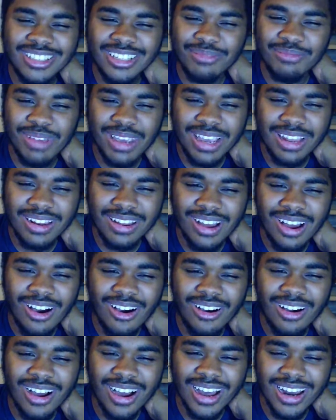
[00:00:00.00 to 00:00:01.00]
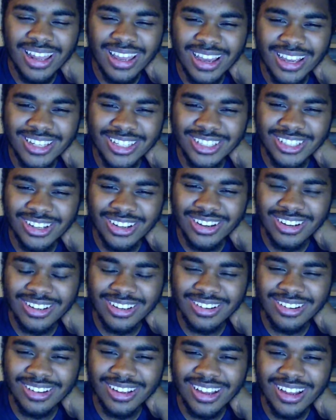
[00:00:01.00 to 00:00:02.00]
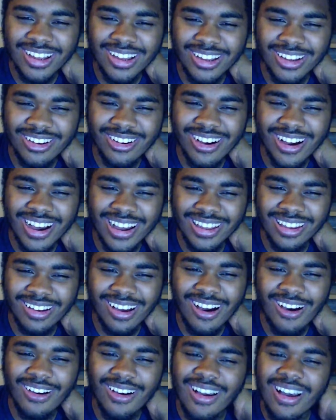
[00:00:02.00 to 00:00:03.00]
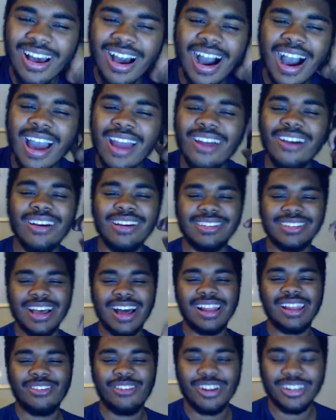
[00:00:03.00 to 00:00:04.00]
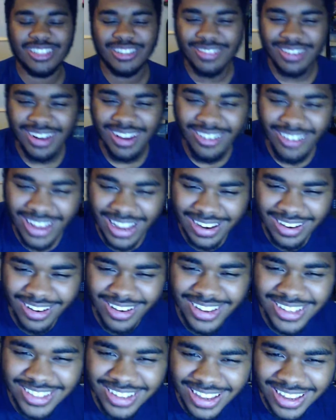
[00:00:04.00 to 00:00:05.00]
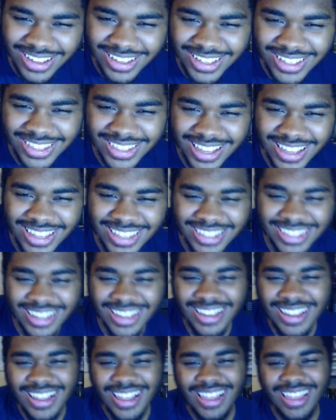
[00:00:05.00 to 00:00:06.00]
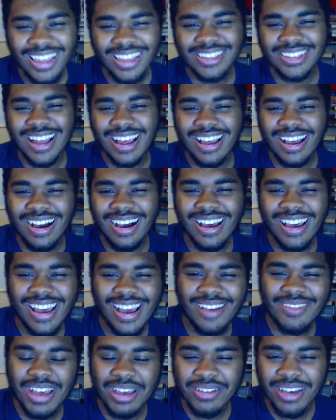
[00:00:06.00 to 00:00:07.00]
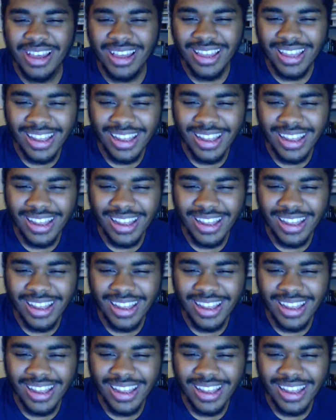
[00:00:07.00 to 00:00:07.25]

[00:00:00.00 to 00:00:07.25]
you mean. Oh, honey, I sure do. Who are you? Oh, I know exactly what you mean. Oh, wait. No, he's like, oh, yeah, baby.